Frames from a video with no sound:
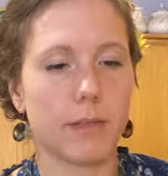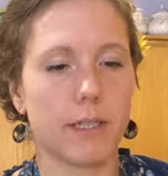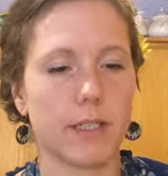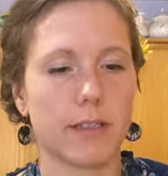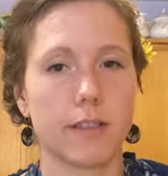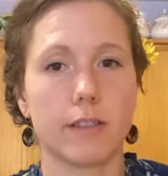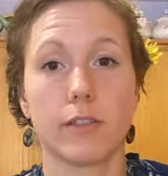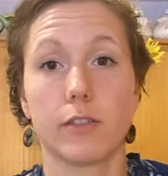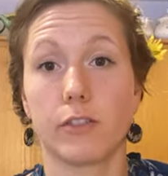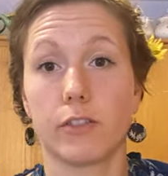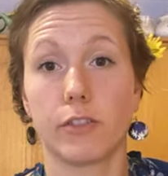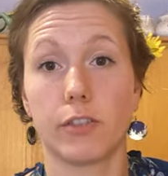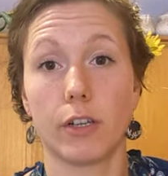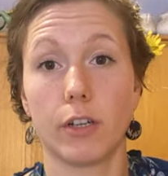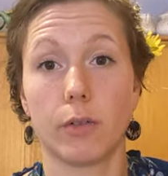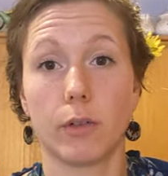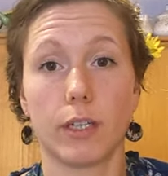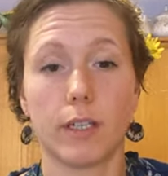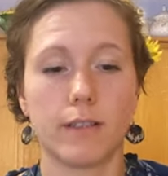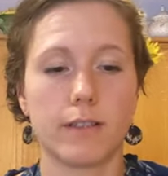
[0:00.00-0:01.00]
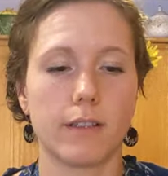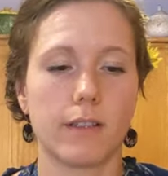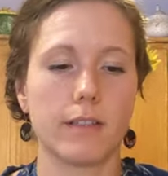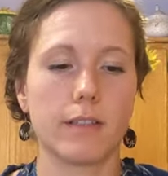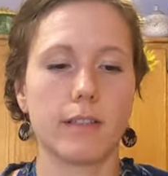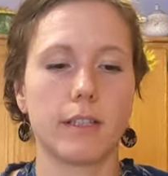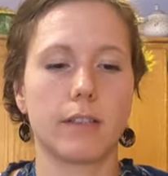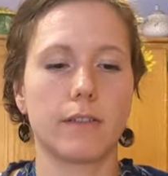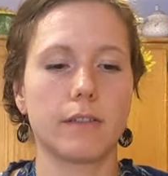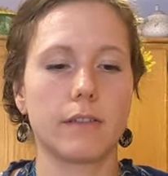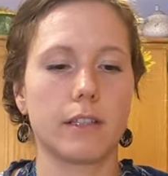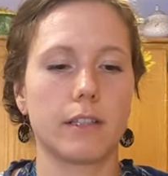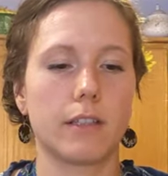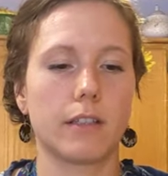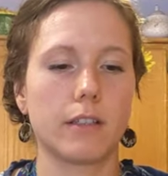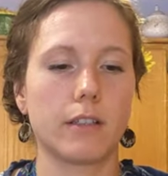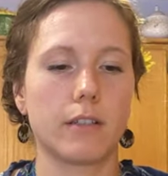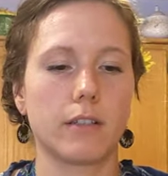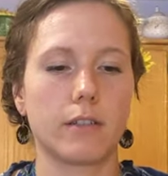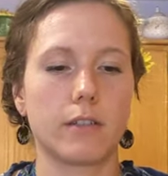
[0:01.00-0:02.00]
Makes it so easy instead of
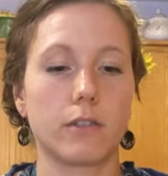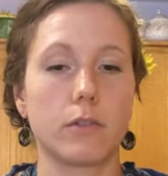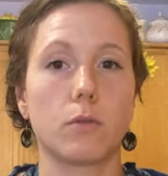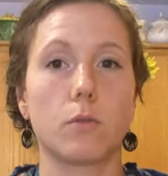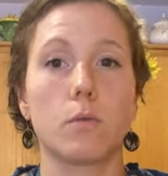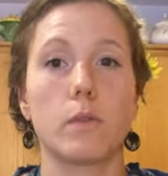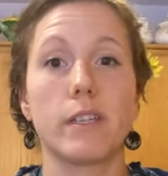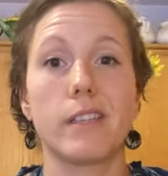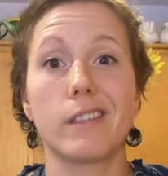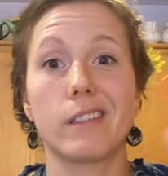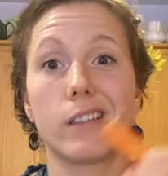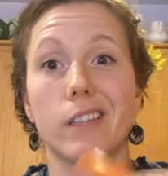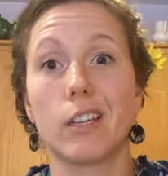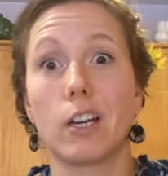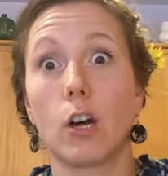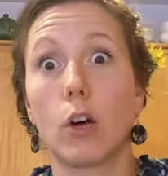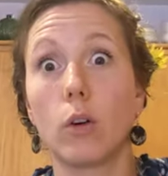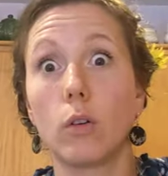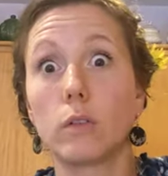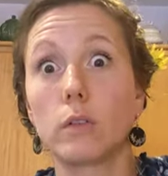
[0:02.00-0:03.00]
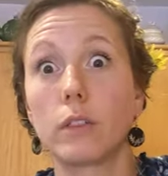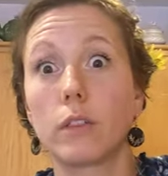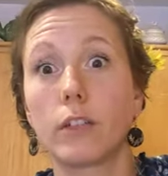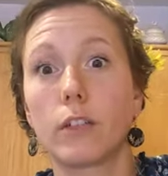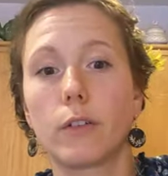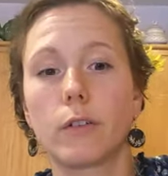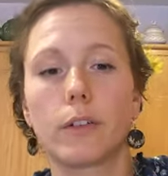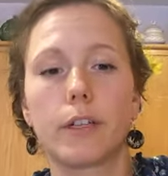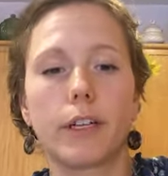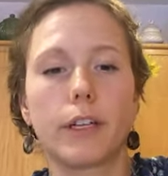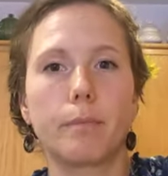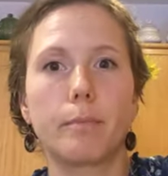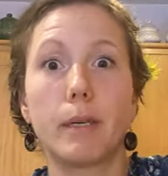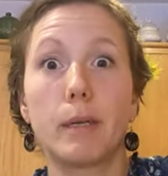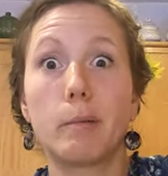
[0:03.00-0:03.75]
sitting there squeezing over and over again,